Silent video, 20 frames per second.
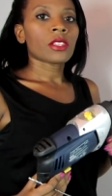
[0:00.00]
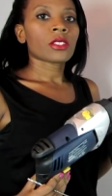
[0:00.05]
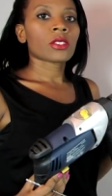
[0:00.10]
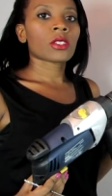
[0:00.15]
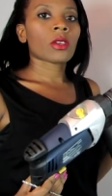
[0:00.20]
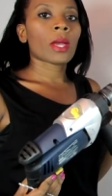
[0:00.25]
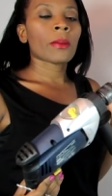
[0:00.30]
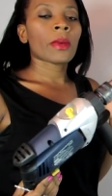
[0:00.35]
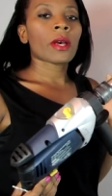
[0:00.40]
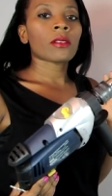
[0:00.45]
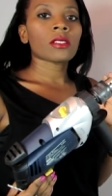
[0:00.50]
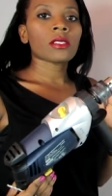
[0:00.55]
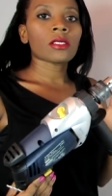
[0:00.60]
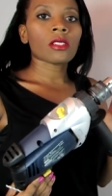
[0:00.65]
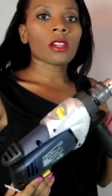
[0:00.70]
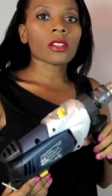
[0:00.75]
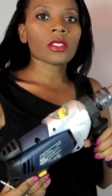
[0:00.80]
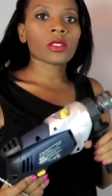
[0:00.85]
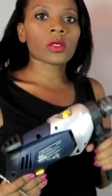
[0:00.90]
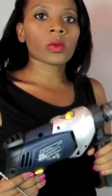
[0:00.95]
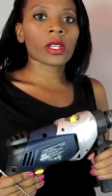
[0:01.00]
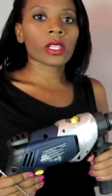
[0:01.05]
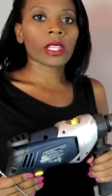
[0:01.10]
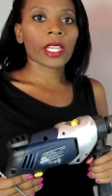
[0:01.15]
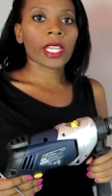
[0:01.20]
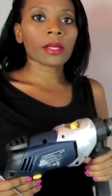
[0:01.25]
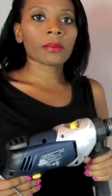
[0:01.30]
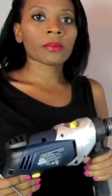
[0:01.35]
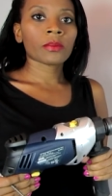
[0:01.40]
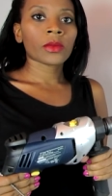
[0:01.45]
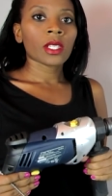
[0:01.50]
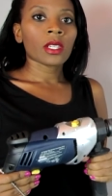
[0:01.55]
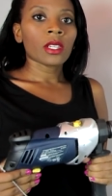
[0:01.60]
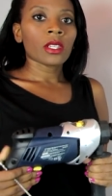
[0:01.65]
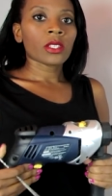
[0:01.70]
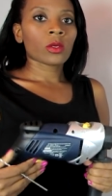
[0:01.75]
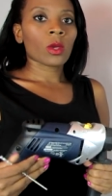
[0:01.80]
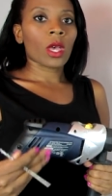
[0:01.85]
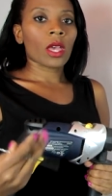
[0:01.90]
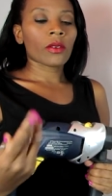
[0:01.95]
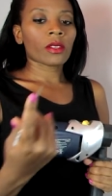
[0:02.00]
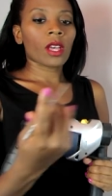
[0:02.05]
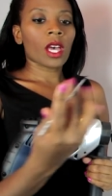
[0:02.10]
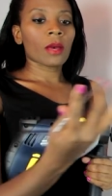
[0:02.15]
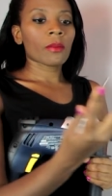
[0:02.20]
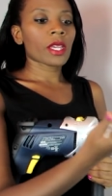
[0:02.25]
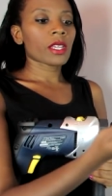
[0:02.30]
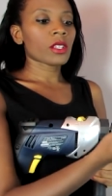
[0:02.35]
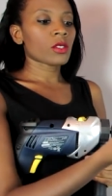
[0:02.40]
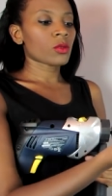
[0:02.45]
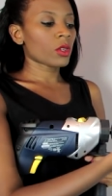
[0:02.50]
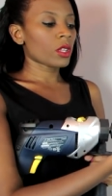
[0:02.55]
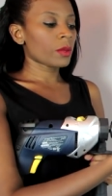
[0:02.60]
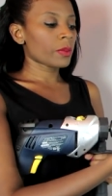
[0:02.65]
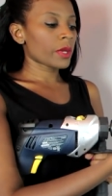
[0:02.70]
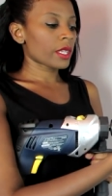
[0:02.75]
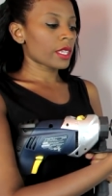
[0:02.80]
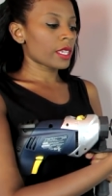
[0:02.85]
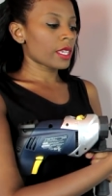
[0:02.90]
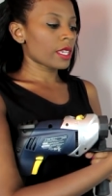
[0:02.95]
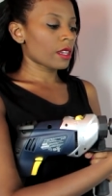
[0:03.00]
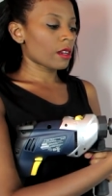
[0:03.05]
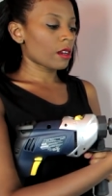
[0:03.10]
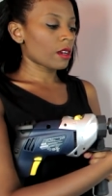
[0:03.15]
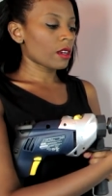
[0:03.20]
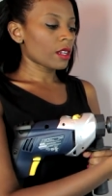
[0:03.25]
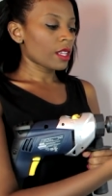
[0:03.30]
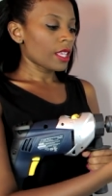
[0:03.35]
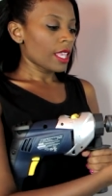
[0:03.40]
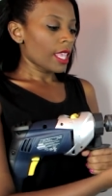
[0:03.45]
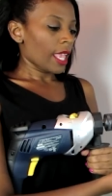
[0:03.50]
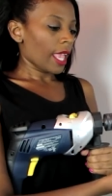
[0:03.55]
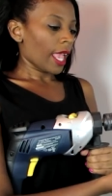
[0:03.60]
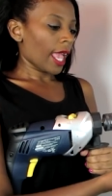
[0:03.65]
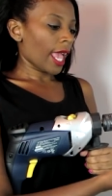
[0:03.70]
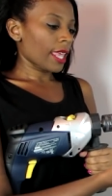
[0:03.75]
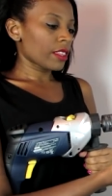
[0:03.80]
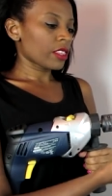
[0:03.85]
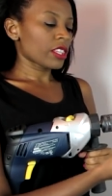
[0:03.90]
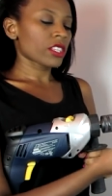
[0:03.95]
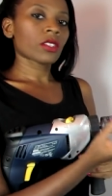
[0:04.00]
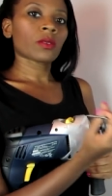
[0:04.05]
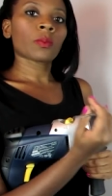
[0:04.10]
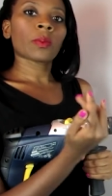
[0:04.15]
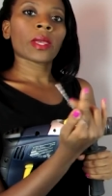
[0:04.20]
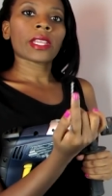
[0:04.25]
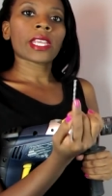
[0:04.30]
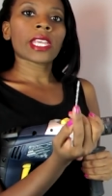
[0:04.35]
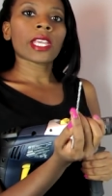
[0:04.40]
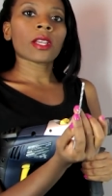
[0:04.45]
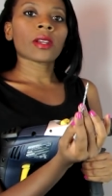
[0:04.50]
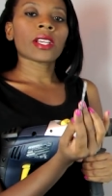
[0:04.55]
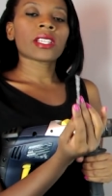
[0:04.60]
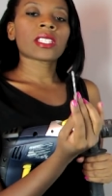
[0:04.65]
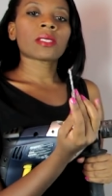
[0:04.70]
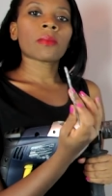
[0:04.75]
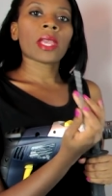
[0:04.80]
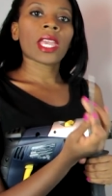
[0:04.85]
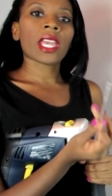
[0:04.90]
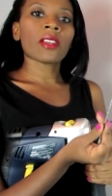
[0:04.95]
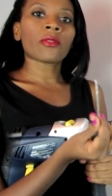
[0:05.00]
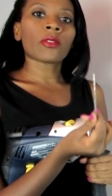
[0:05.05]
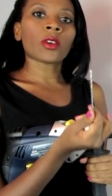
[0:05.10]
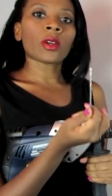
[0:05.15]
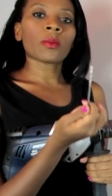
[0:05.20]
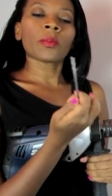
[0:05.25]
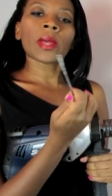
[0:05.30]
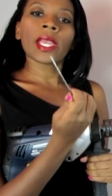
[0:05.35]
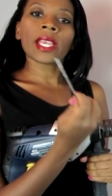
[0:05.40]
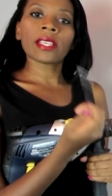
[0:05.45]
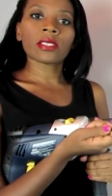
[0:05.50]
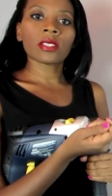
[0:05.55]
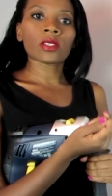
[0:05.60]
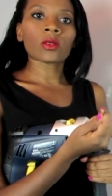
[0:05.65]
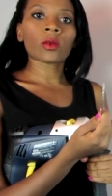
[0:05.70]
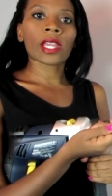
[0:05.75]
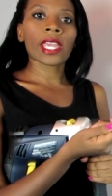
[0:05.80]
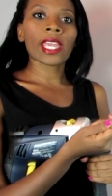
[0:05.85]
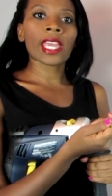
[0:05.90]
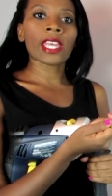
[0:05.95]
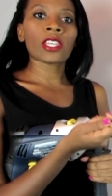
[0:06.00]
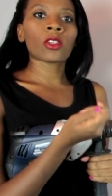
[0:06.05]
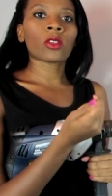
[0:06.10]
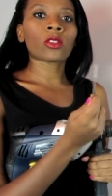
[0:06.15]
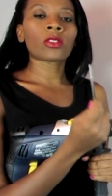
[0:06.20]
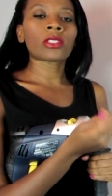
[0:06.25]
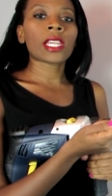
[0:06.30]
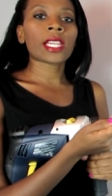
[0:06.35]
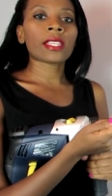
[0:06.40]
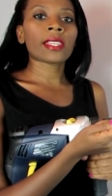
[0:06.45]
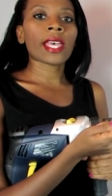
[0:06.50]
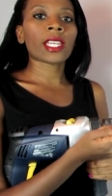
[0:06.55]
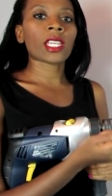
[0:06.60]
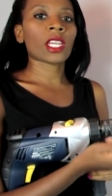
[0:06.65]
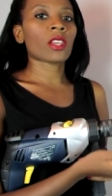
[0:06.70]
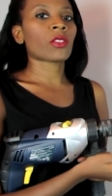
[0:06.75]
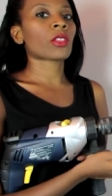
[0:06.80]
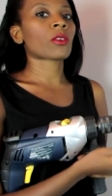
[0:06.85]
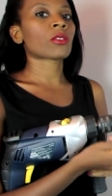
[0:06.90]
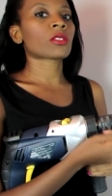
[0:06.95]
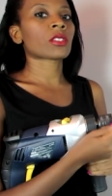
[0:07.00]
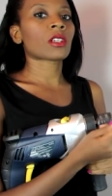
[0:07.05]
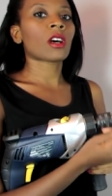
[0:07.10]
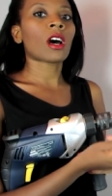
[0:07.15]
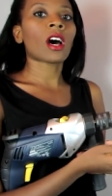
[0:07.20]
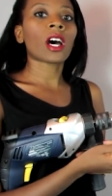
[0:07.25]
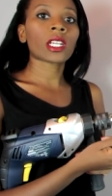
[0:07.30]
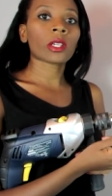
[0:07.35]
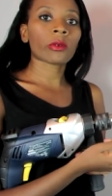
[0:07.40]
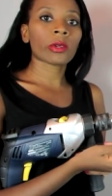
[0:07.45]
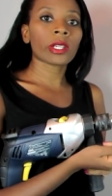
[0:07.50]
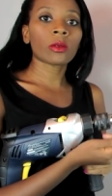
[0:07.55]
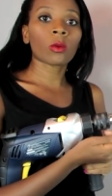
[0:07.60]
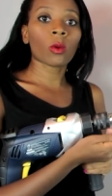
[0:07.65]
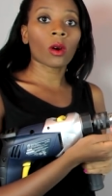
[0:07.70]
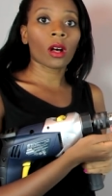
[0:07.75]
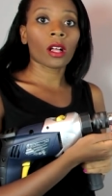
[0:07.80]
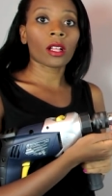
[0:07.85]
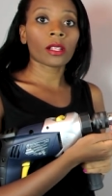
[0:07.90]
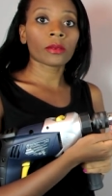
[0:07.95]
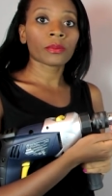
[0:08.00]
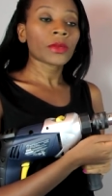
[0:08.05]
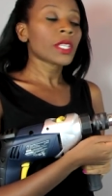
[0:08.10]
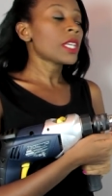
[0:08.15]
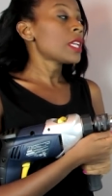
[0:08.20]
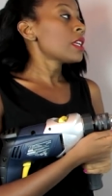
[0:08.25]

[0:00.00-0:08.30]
So I'm about to start drilling. So I've got my drill bit here, and this bit here is made for masonry, and you'll need that if there's a concrete wall.